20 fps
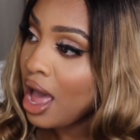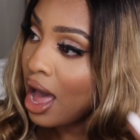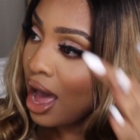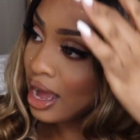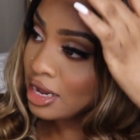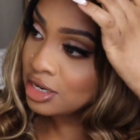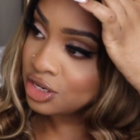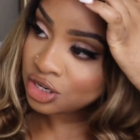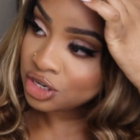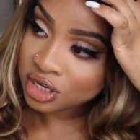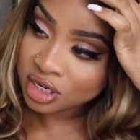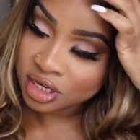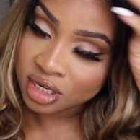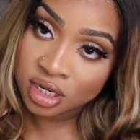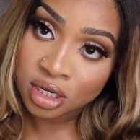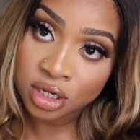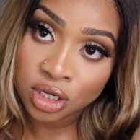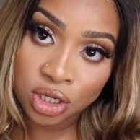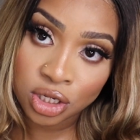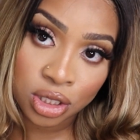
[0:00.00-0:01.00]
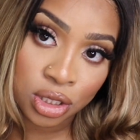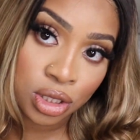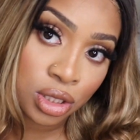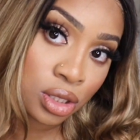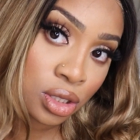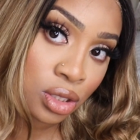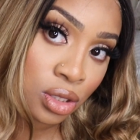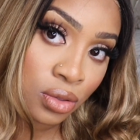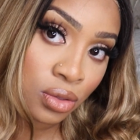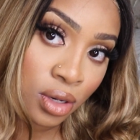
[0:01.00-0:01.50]
I did
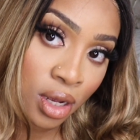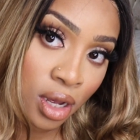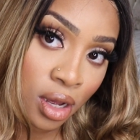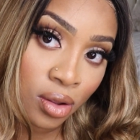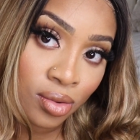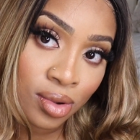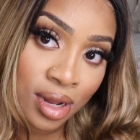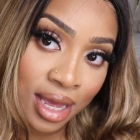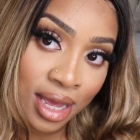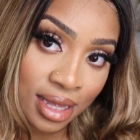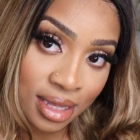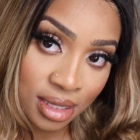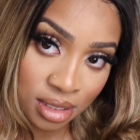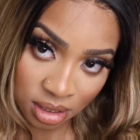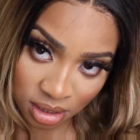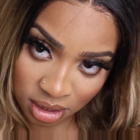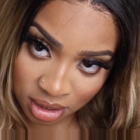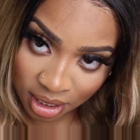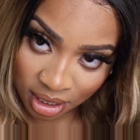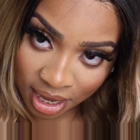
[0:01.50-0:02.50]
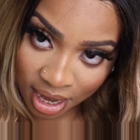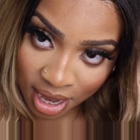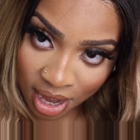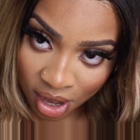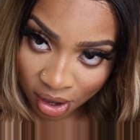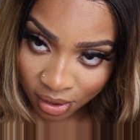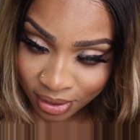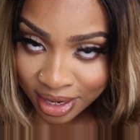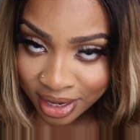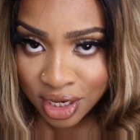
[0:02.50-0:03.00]
just, you know, lay it
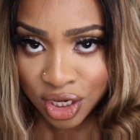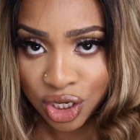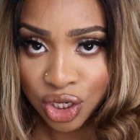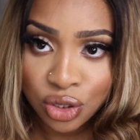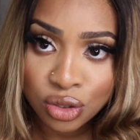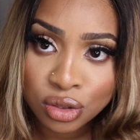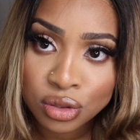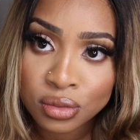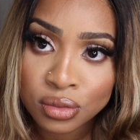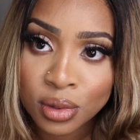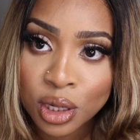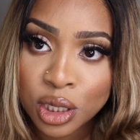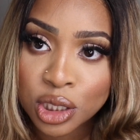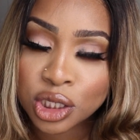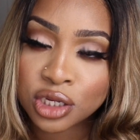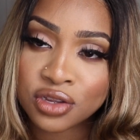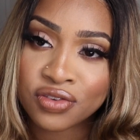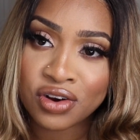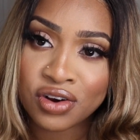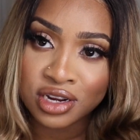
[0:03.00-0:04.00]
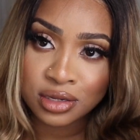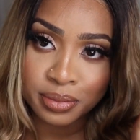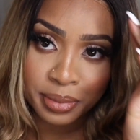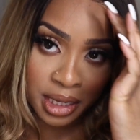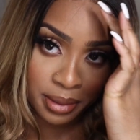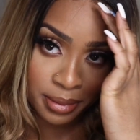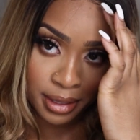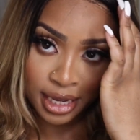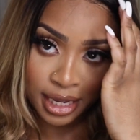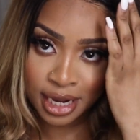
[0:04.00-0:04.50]
down. I didn't do too much as far as
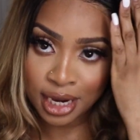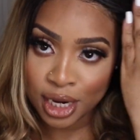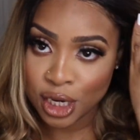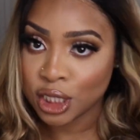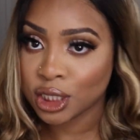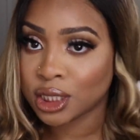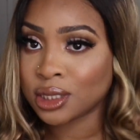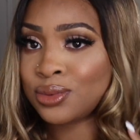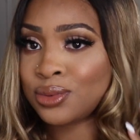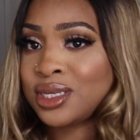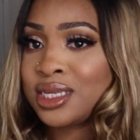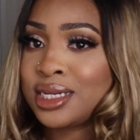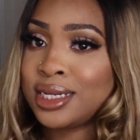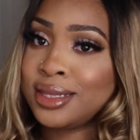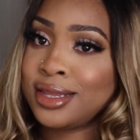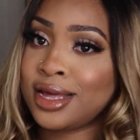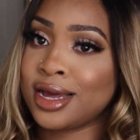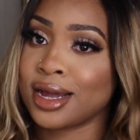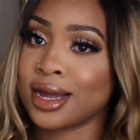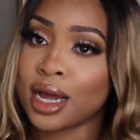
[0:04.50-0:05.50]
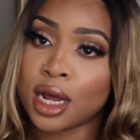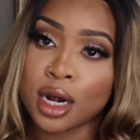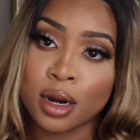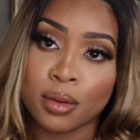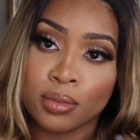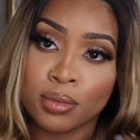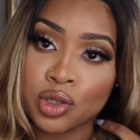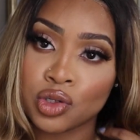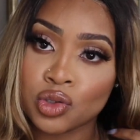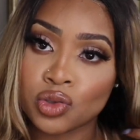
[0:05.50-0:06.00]
baby hairs. I wasn't in that kind
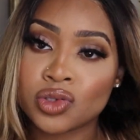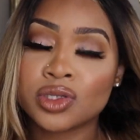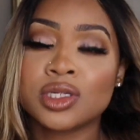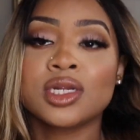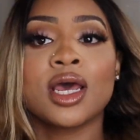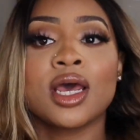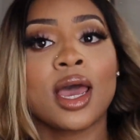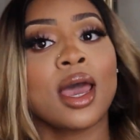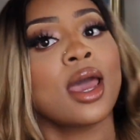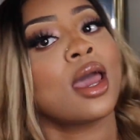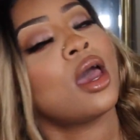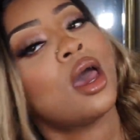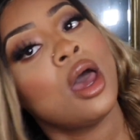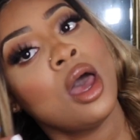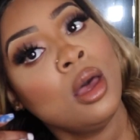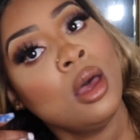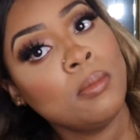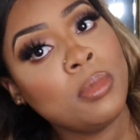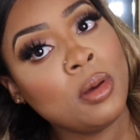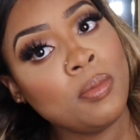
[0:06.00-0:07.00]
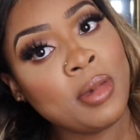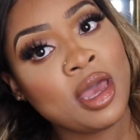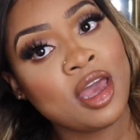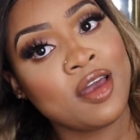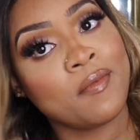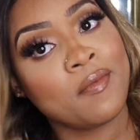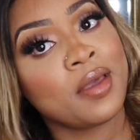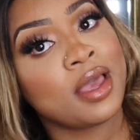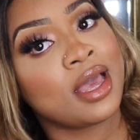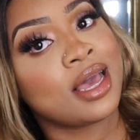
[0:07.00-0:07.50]
of mood today, but
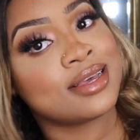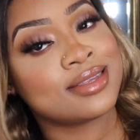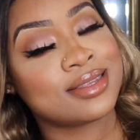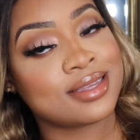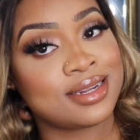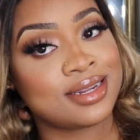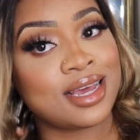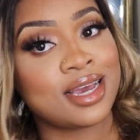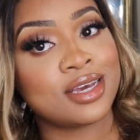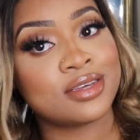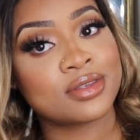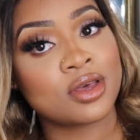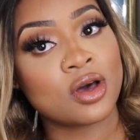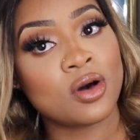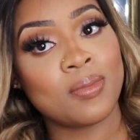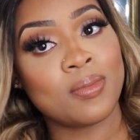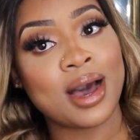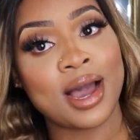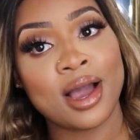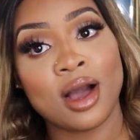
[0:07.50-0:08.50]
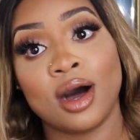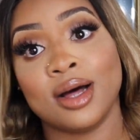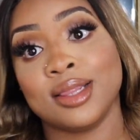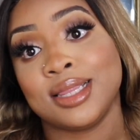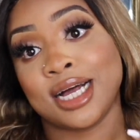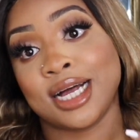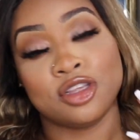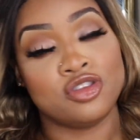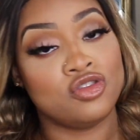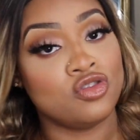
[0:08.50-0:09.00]
maybe as the days go by on,
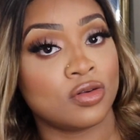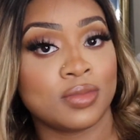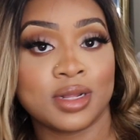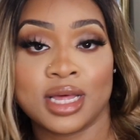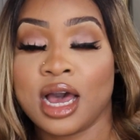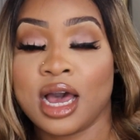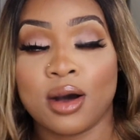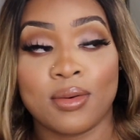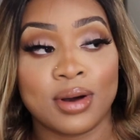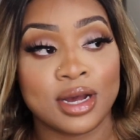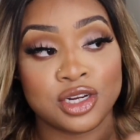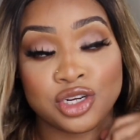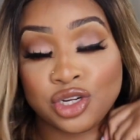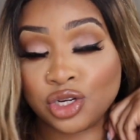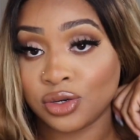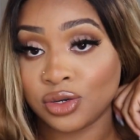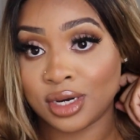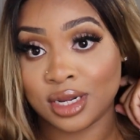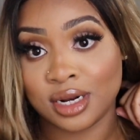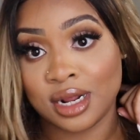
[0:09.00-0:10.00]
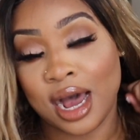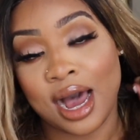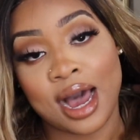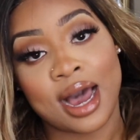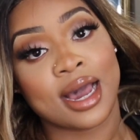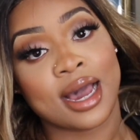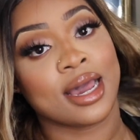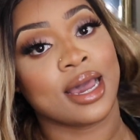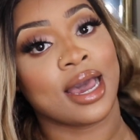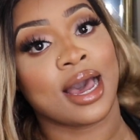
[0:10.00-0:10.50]
that's normally how I do it.
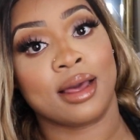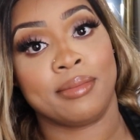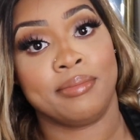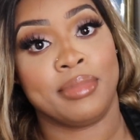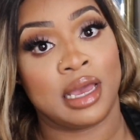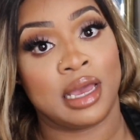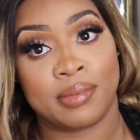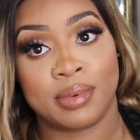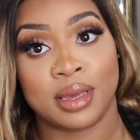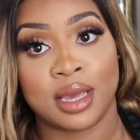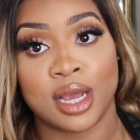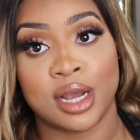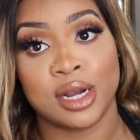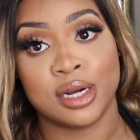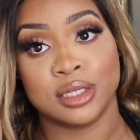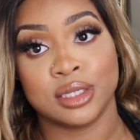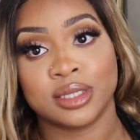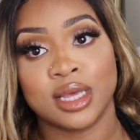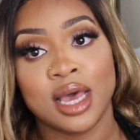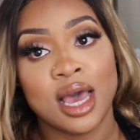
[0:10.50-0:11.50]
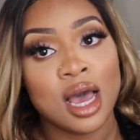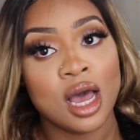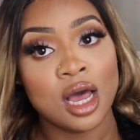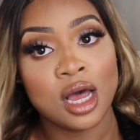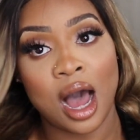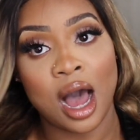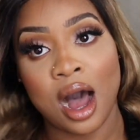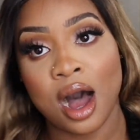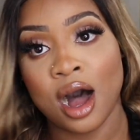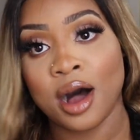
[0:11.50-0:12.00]
I add baby hairs.
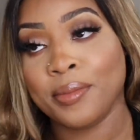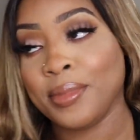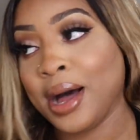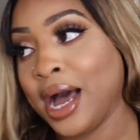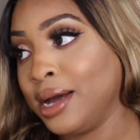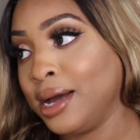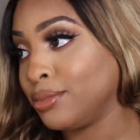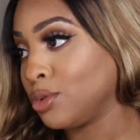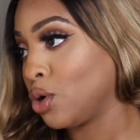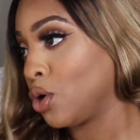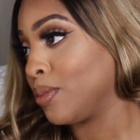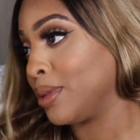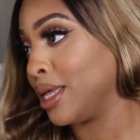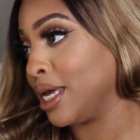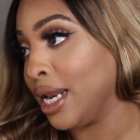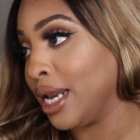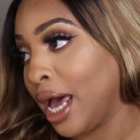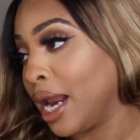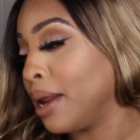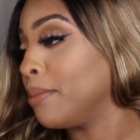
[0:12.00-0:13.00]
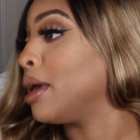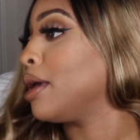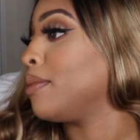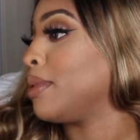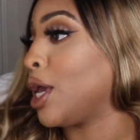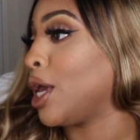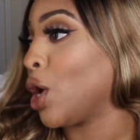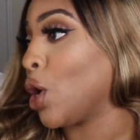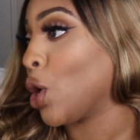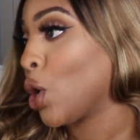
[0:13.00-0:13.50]
I'm normally not a
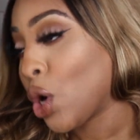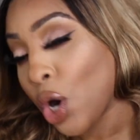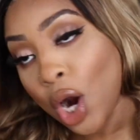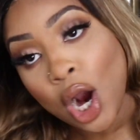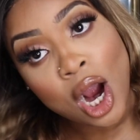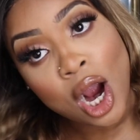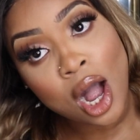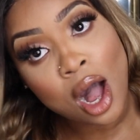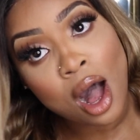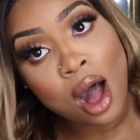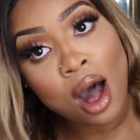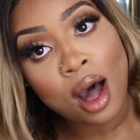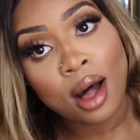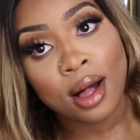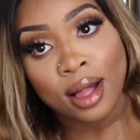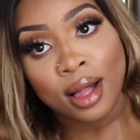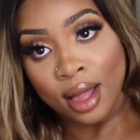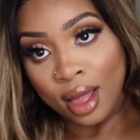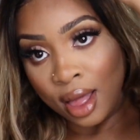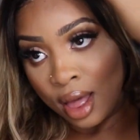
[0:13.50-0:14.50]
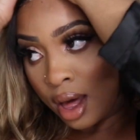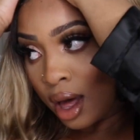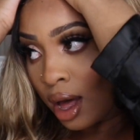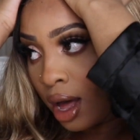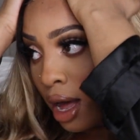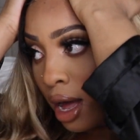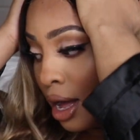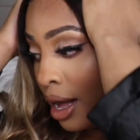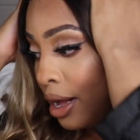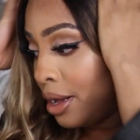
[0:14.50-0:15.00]
baby hair girl.
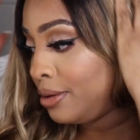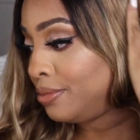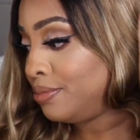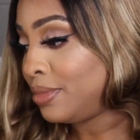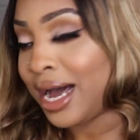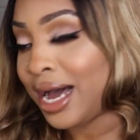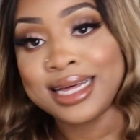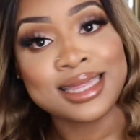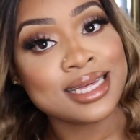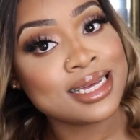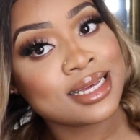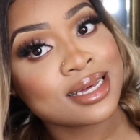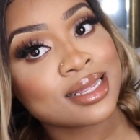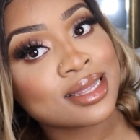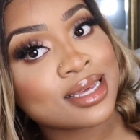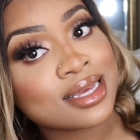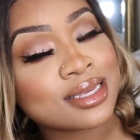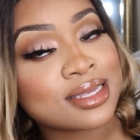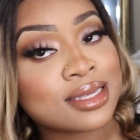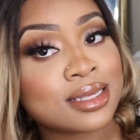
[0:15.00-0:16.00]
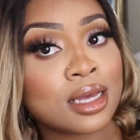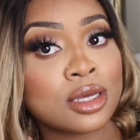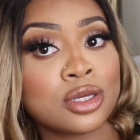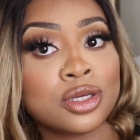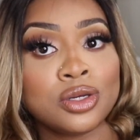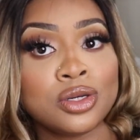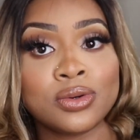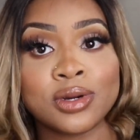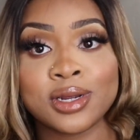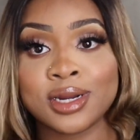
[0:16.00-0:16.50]
I think this
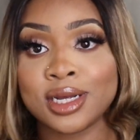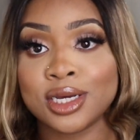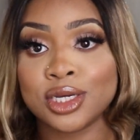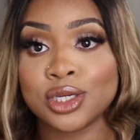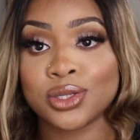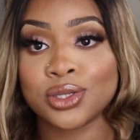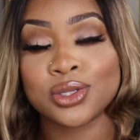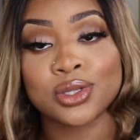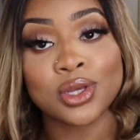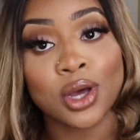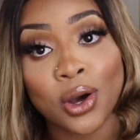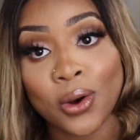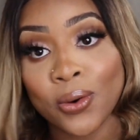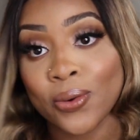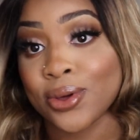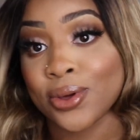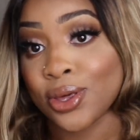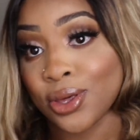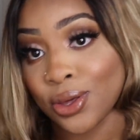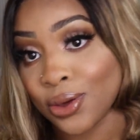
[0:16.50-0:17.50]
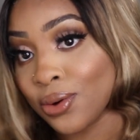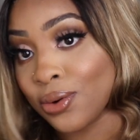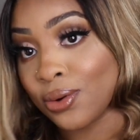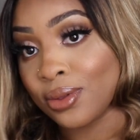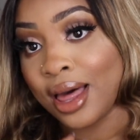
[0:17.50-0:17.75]
unit is so cute.